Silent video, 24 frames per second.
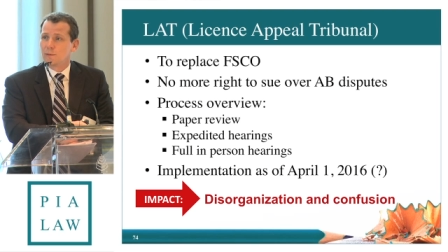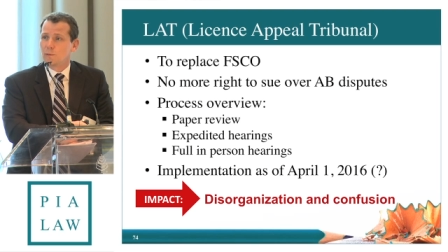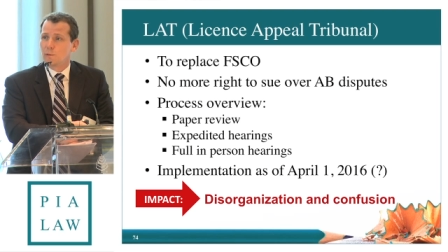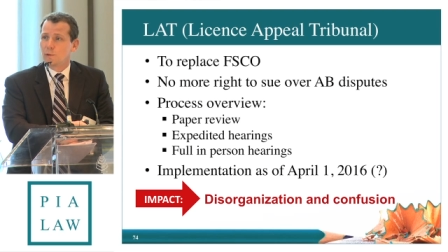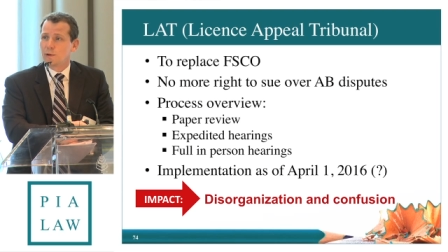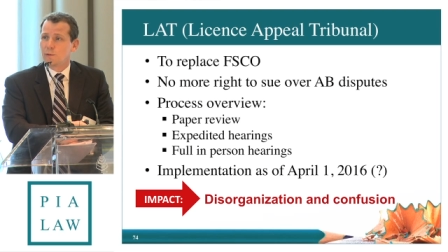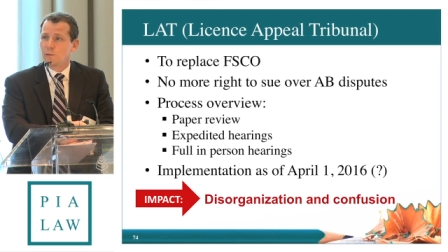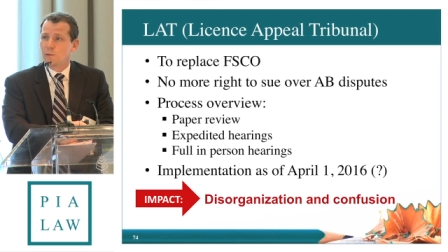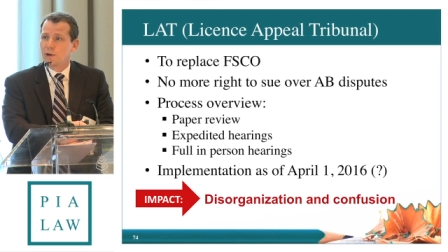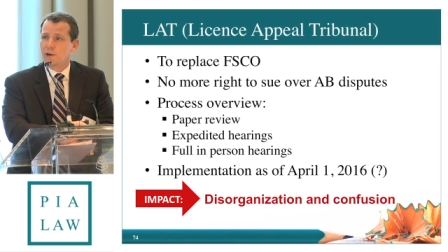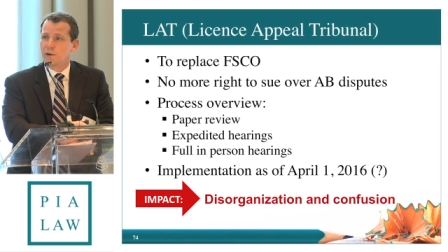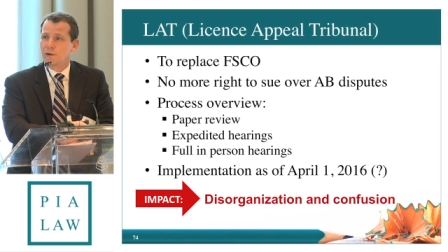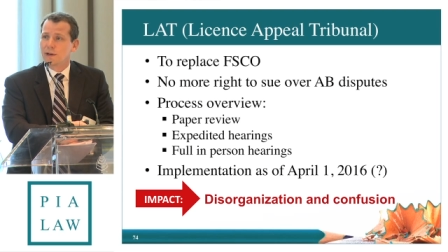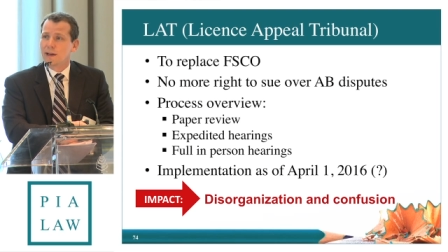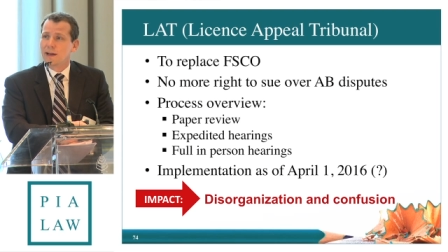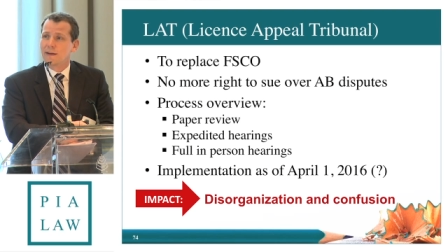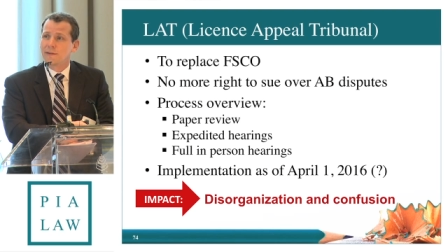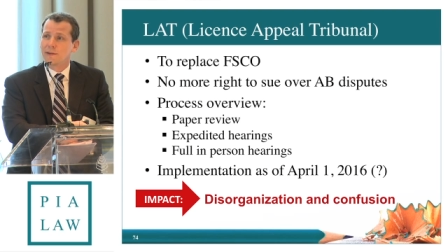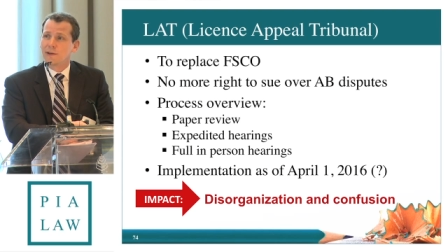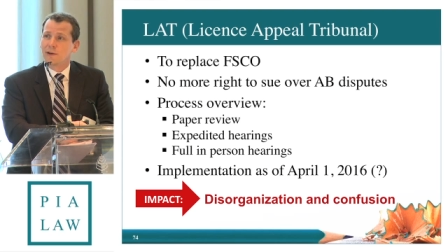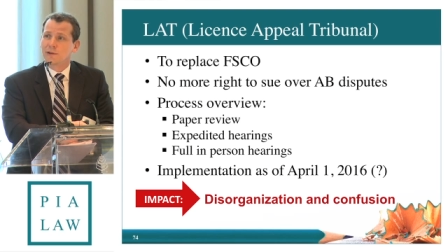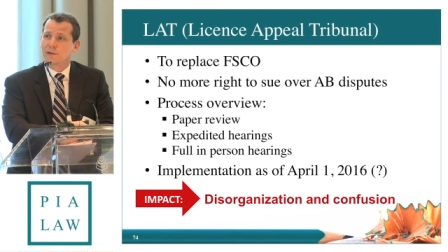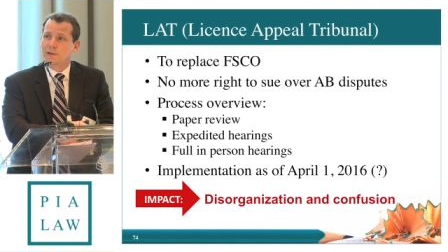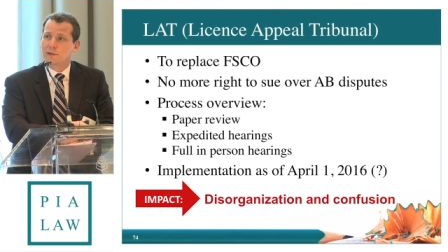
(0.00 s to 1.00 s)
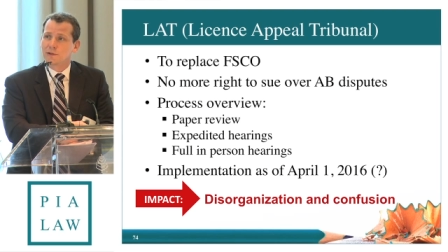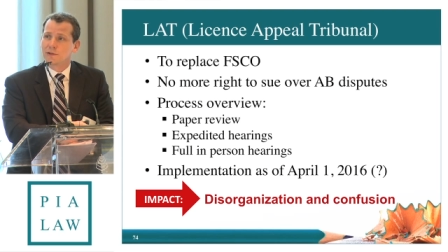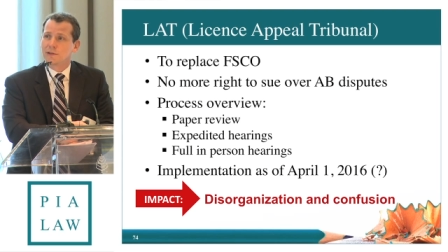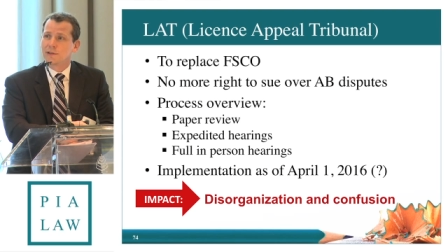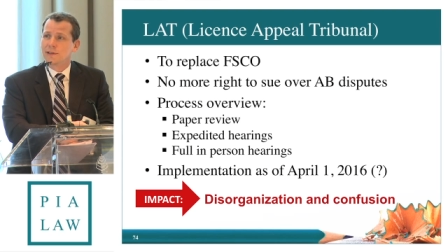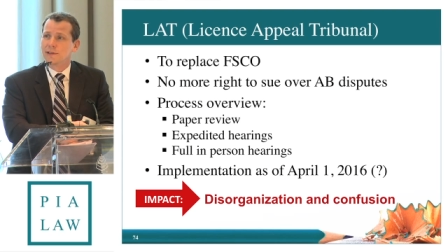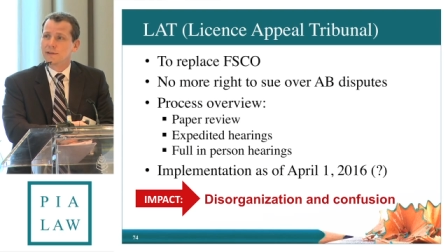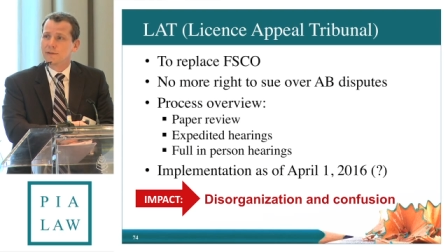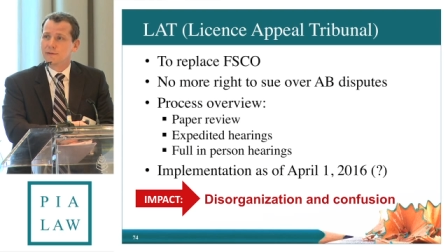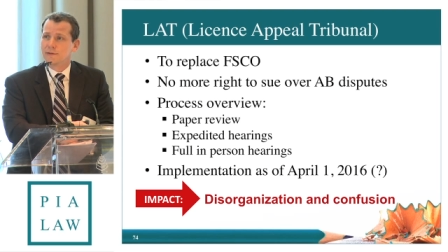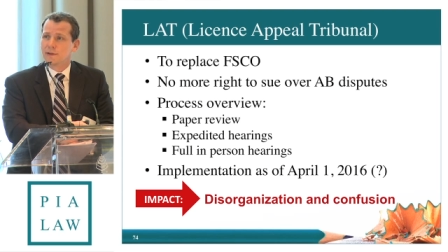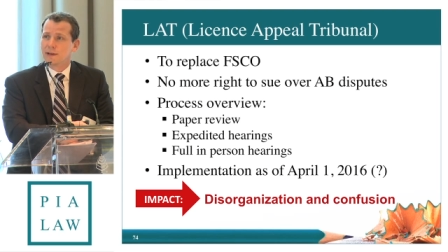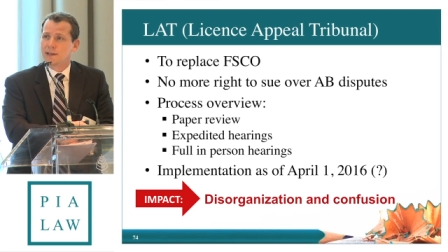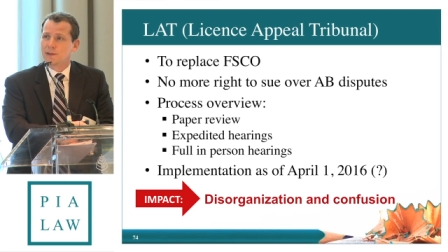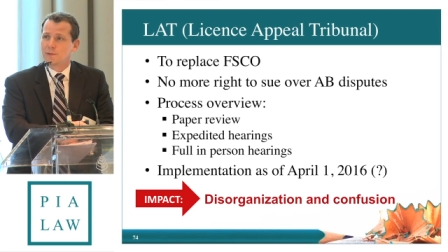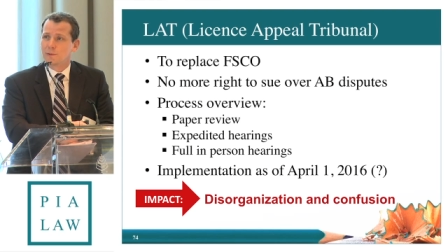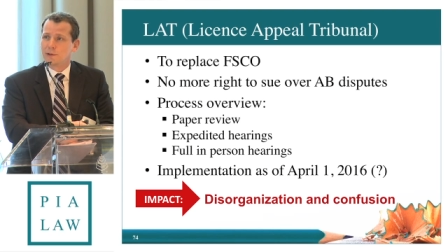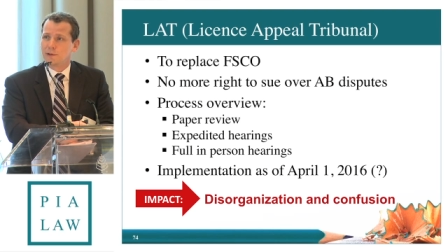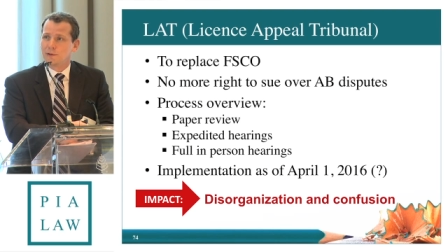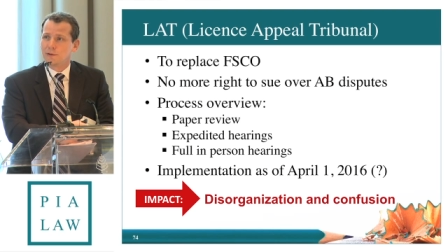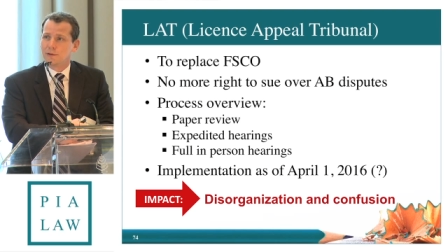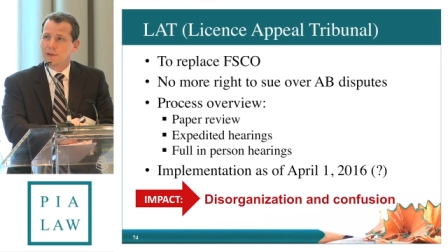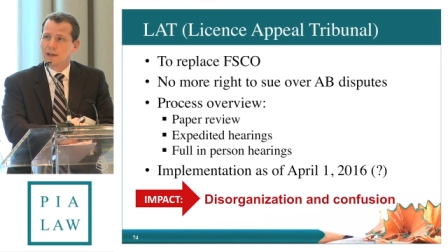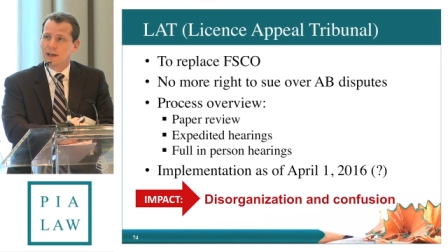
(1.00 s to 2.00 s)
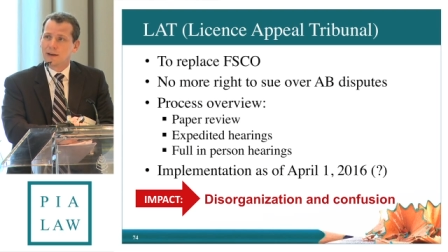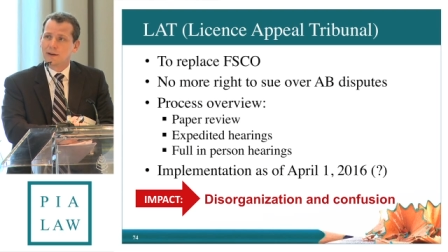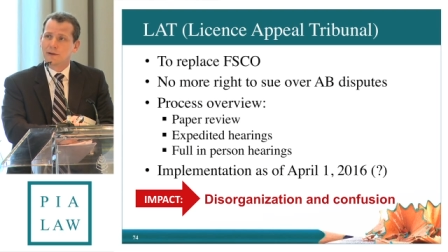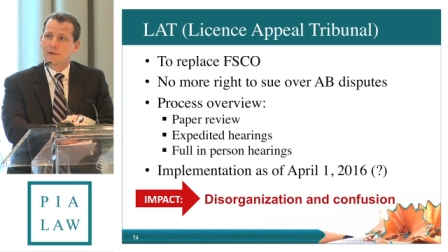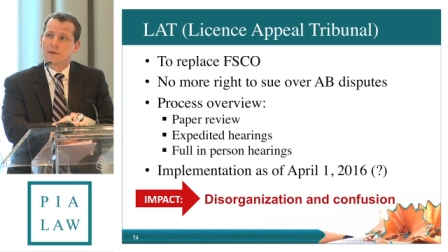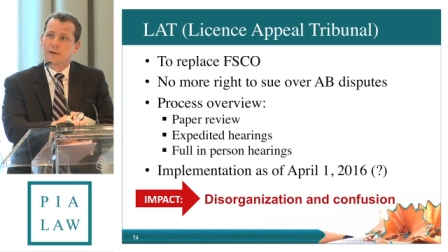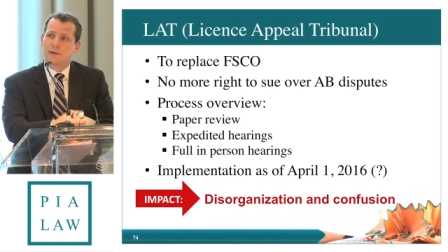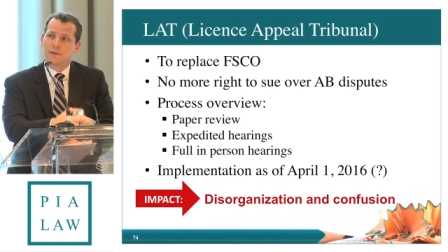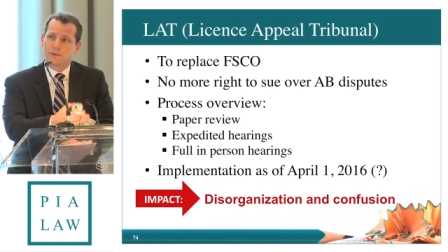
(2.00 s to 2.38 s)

we don't have the alternative, as we do now,